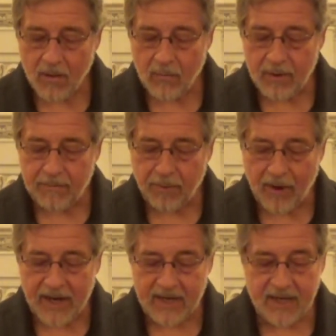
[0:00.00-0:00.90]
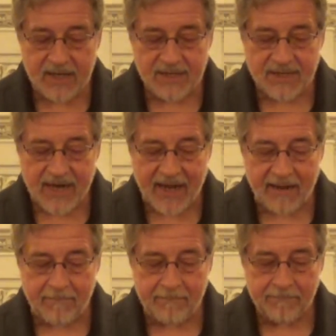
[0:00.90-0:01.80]
We pray in His
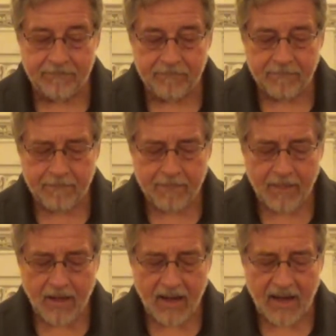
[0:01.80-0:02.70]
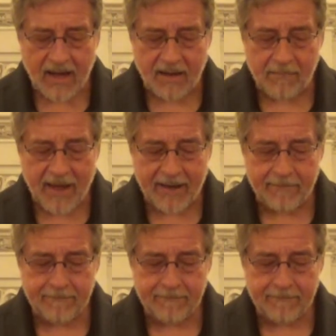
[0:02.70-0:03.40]
name. Amen.